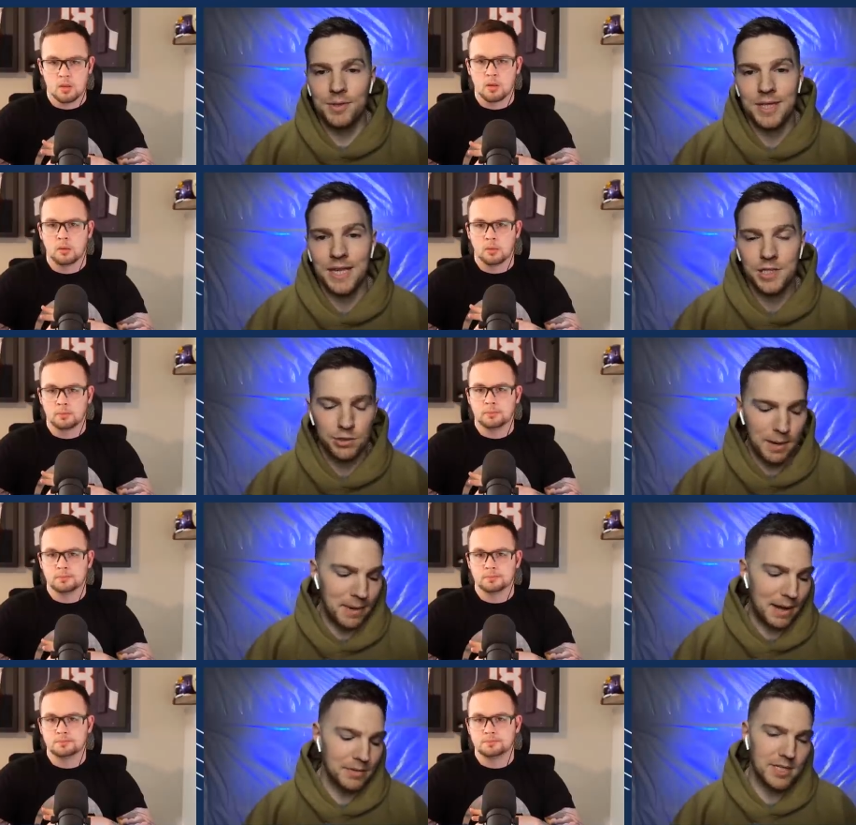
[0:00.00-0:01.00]
Speaker 1: with the injury,
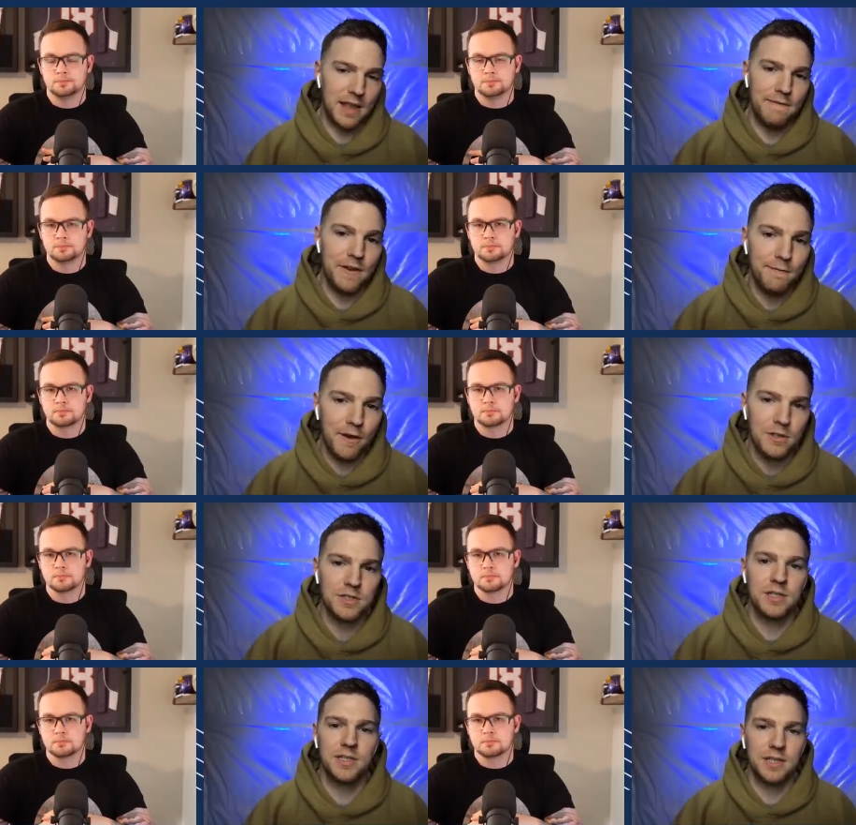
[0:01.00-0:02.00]
but I would say if he
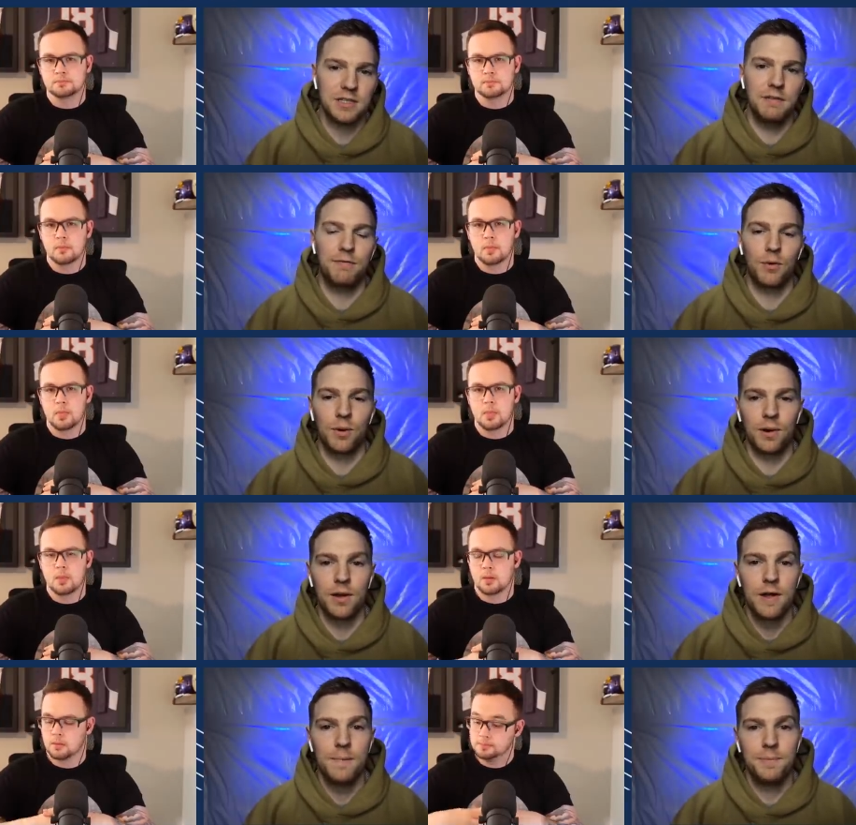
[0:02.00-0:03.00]
falls to
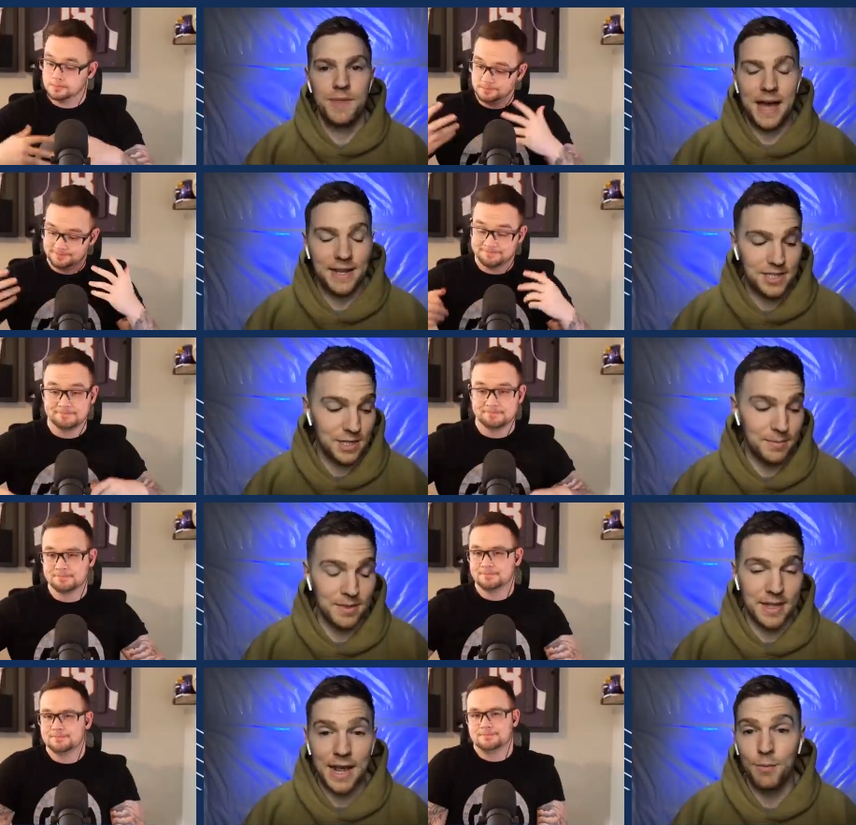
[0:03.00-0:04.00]
64, that is
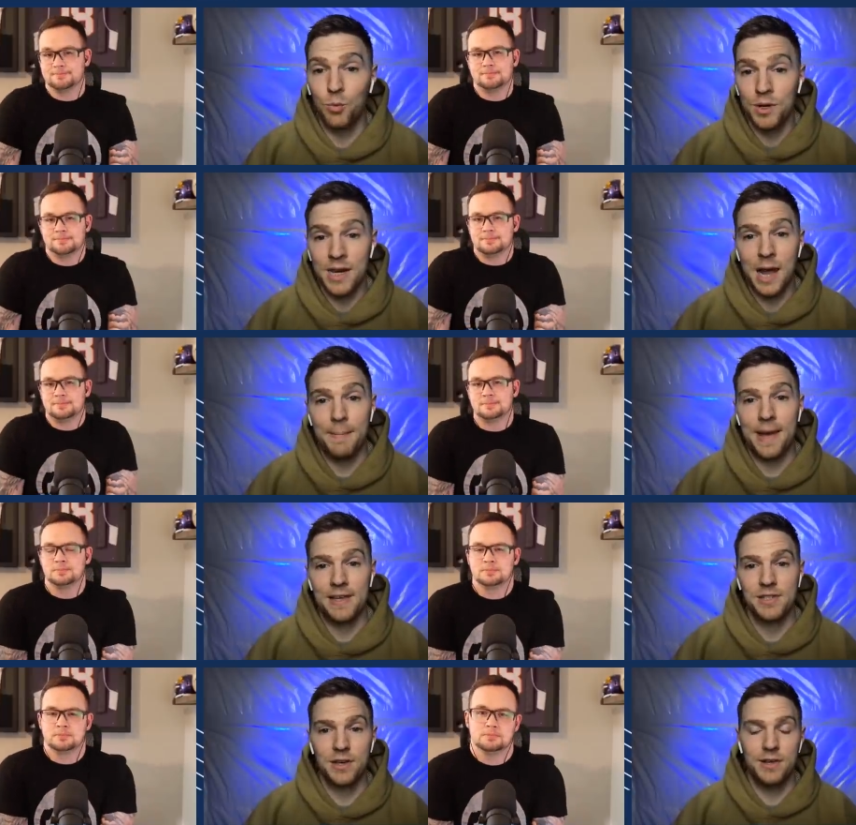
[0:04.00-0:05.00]
something that I would not
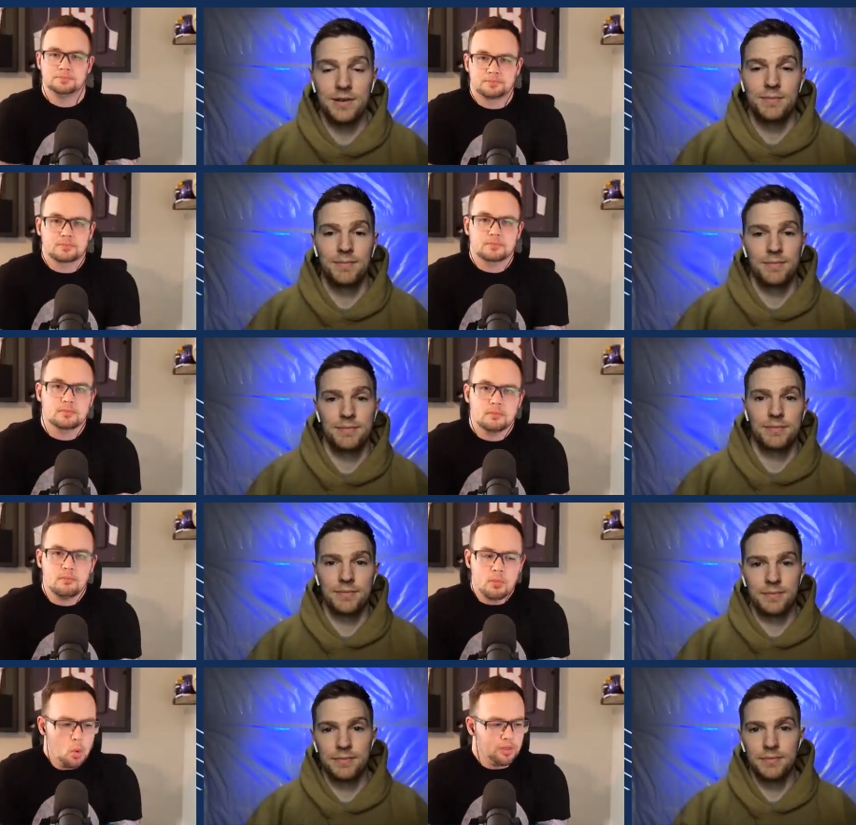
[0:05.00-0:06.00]
pass on.
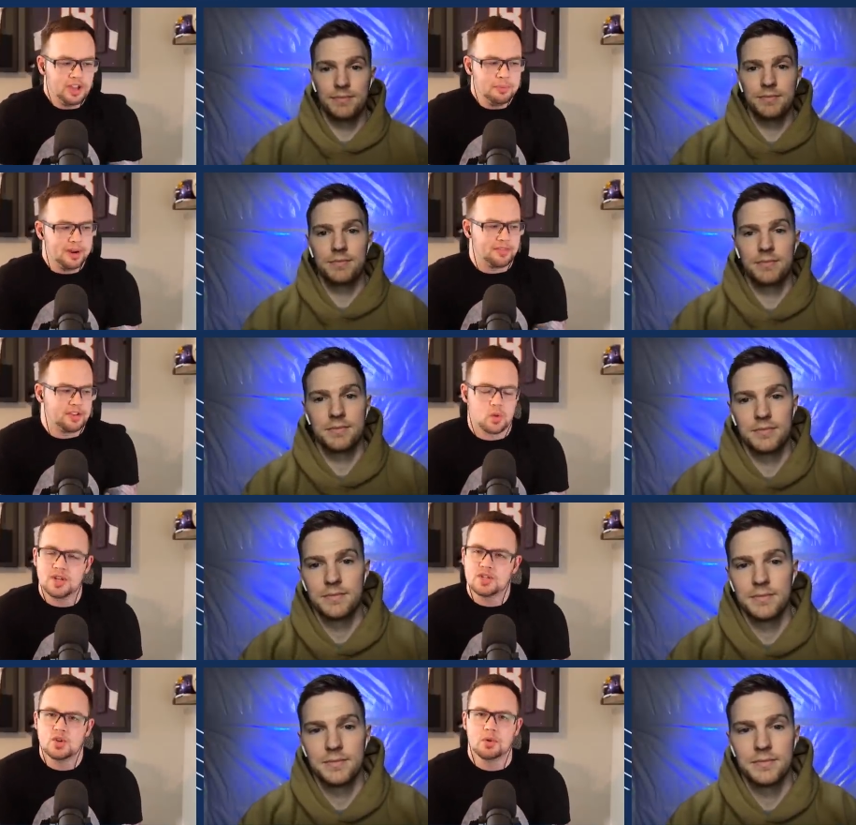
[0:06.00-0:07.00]
Speaker 2: Well, think about it this way
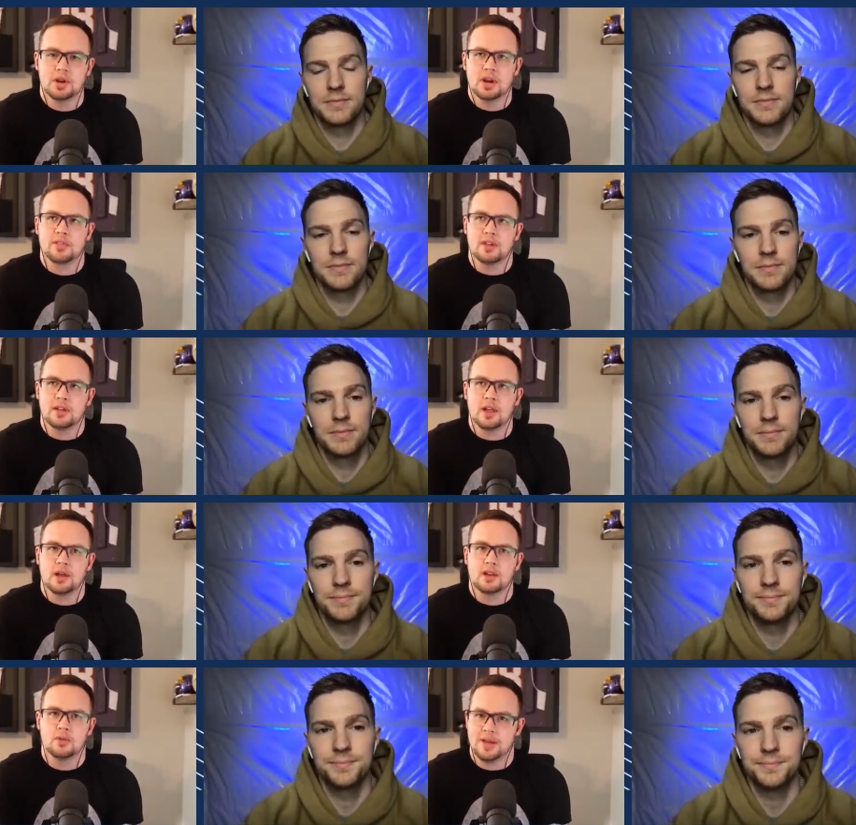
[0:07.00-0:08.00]
too, and I think
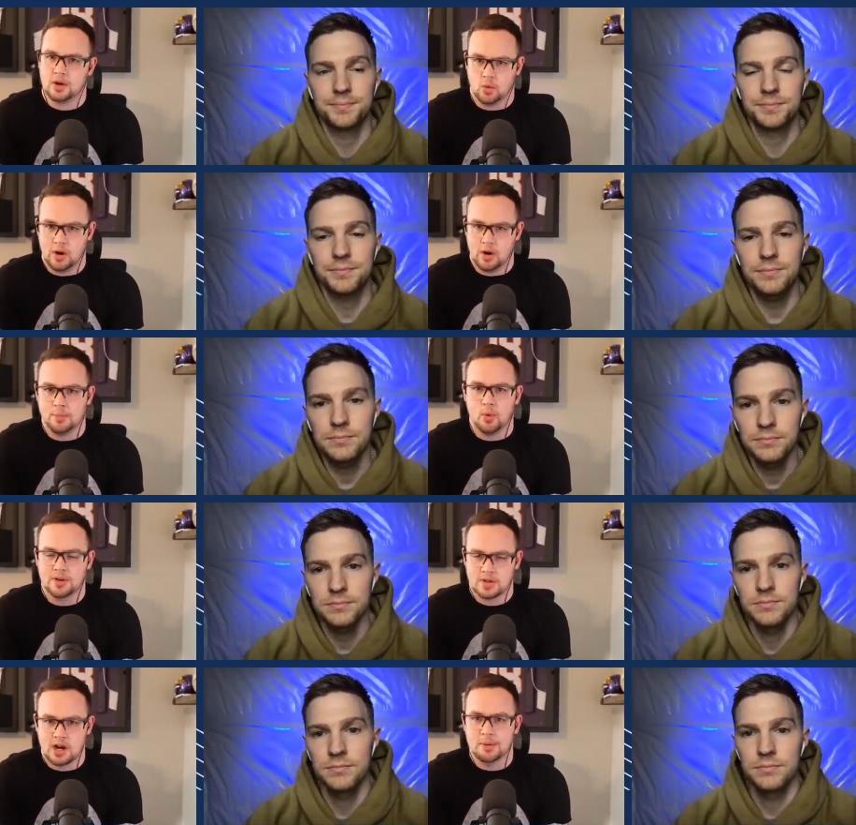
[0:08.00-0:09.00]
that you made a great point
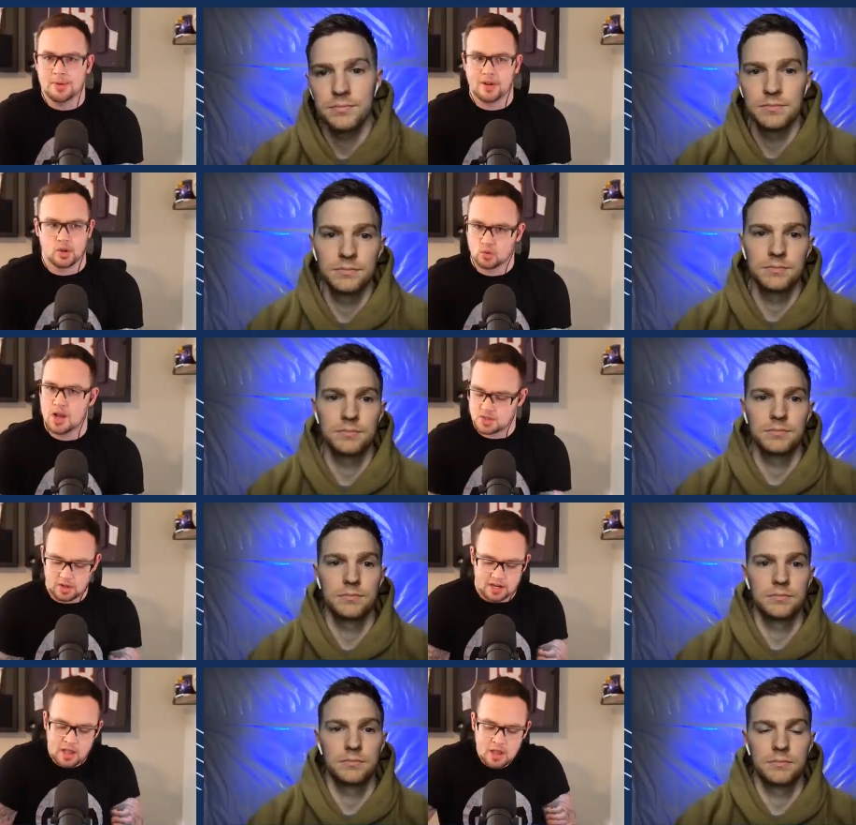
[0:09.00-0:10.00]
talking about the roster,
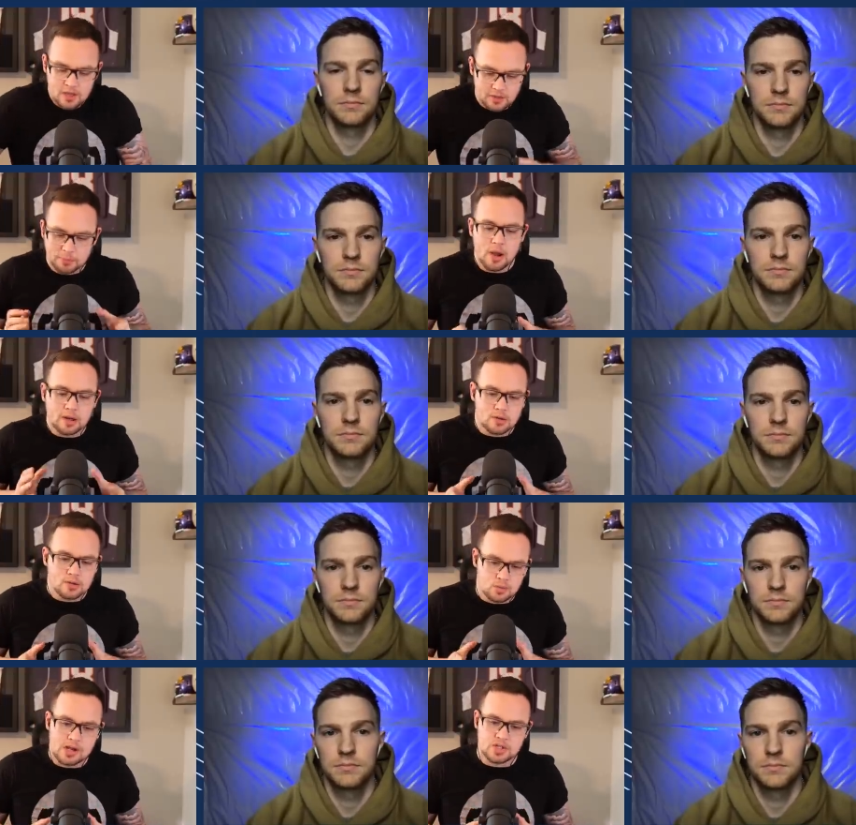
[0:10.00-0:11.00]
like the
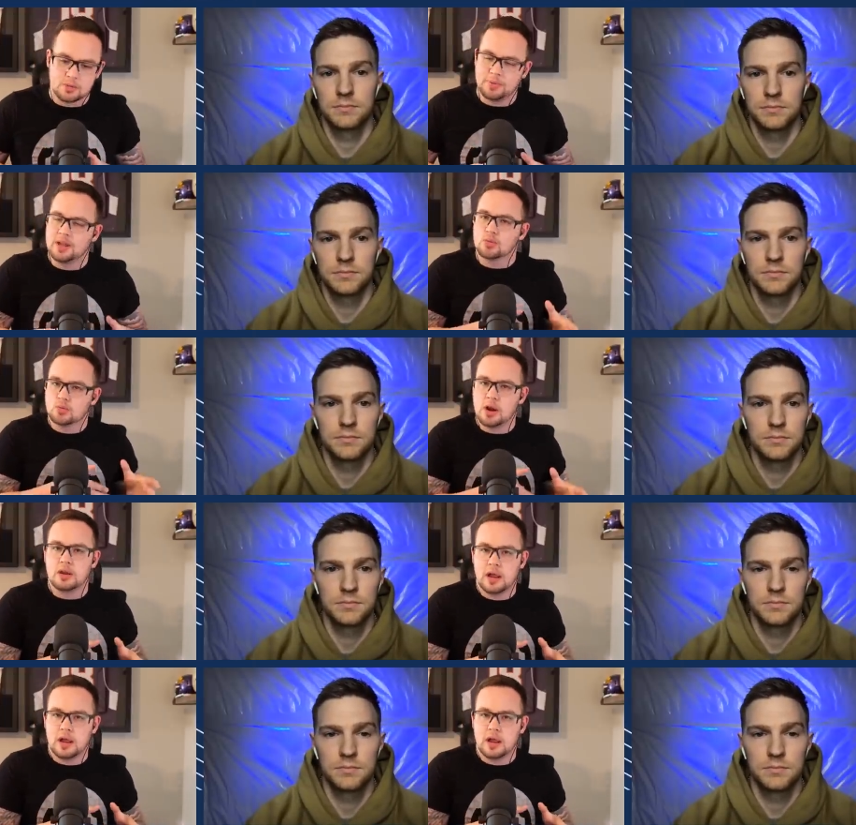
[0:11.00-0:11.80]
Broncos roster being right